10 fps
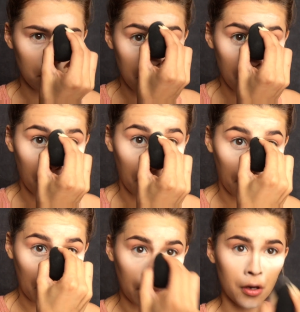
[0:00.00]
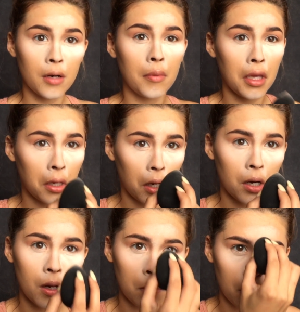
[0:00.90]
to bake if you're not a
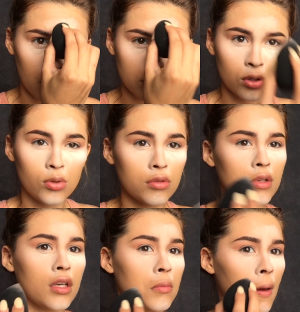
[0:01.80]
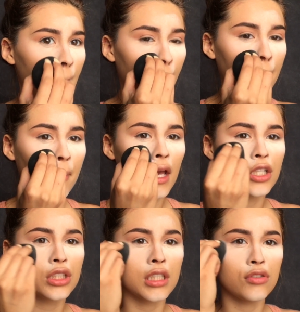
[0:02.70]
baker. I mean, that's cool with me, but
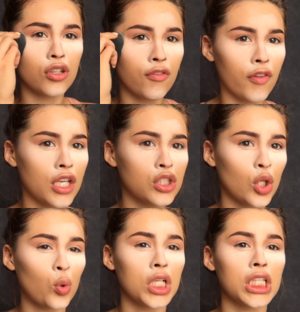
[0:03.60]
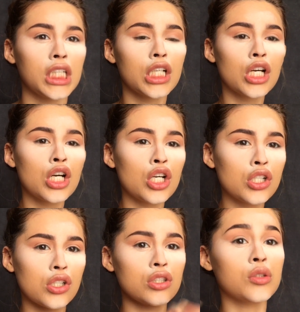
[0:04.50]
it just leaves your face really
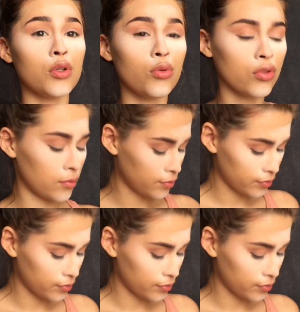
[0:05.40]
smooth.